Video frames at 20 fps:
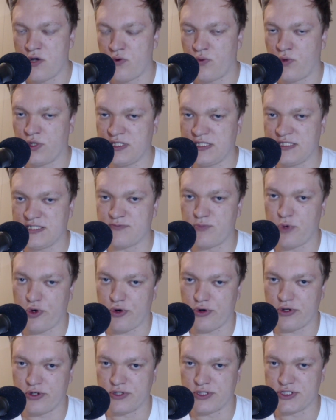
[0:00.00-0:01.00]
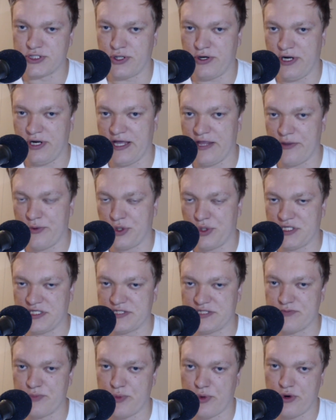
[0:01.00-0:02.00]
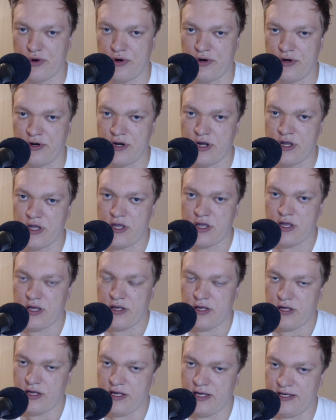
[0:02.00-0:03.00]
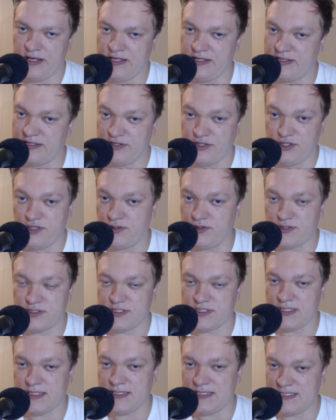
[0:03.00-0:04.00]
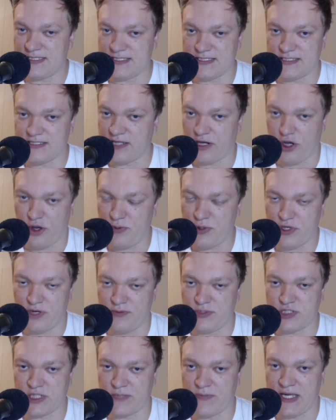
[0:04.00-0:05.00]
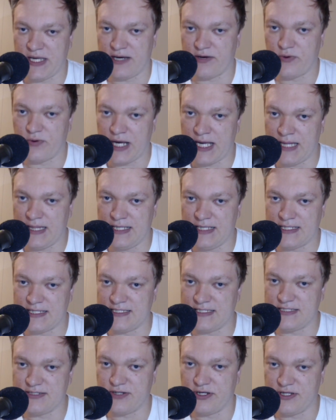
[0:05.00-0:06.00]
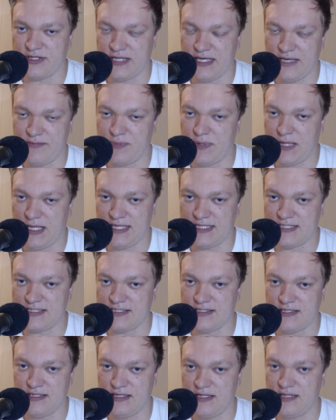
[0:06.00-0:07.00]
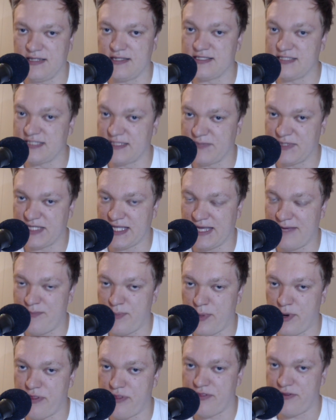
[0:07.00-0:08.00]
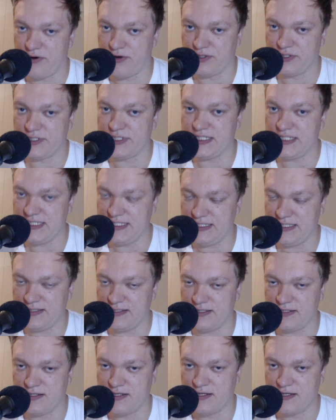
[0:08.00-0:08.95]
What is more concerning and what is more in the news is the upcoming Trackmania Grand League that is going to take place in September 13th.